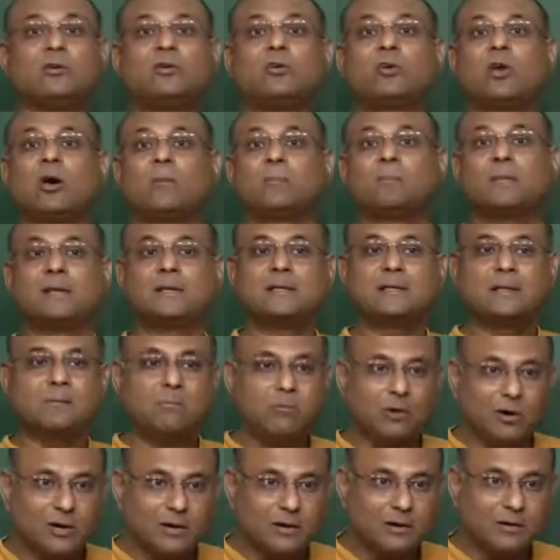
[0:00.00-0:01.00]
dropping the
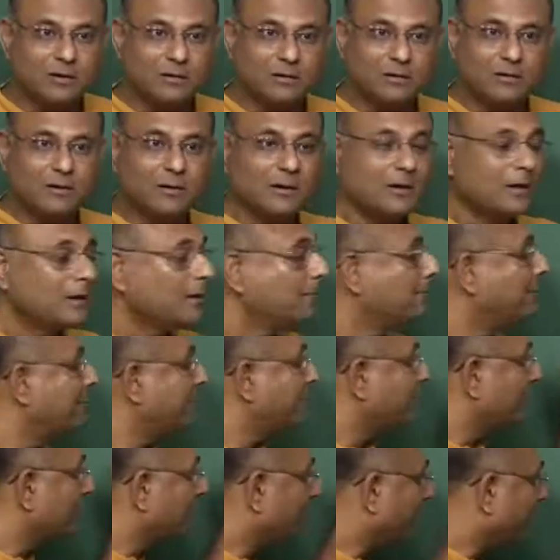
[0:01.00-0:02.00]
ball.
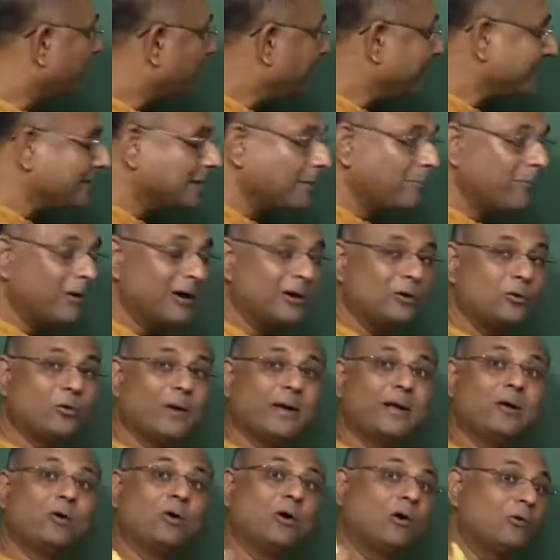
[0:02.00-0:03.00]
But for dropping the ball,
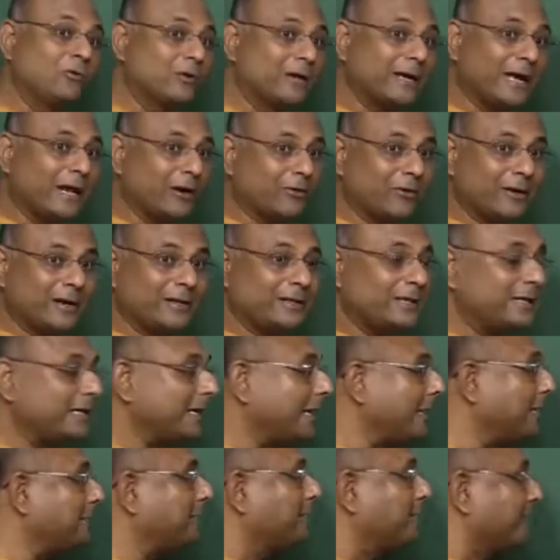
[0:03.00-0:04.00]
do I know how to calculate the
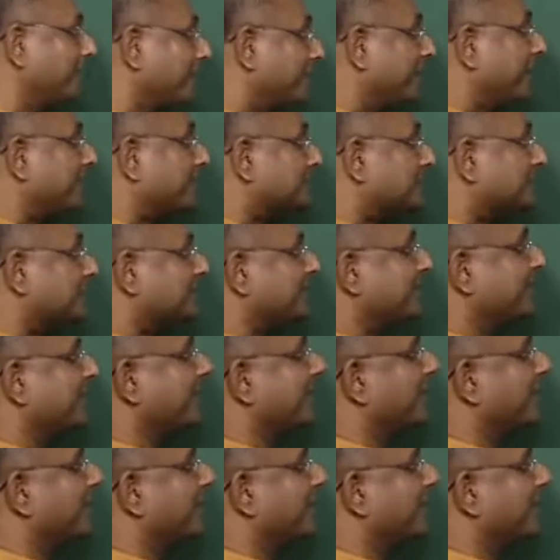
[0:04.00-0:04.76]
time? Yes,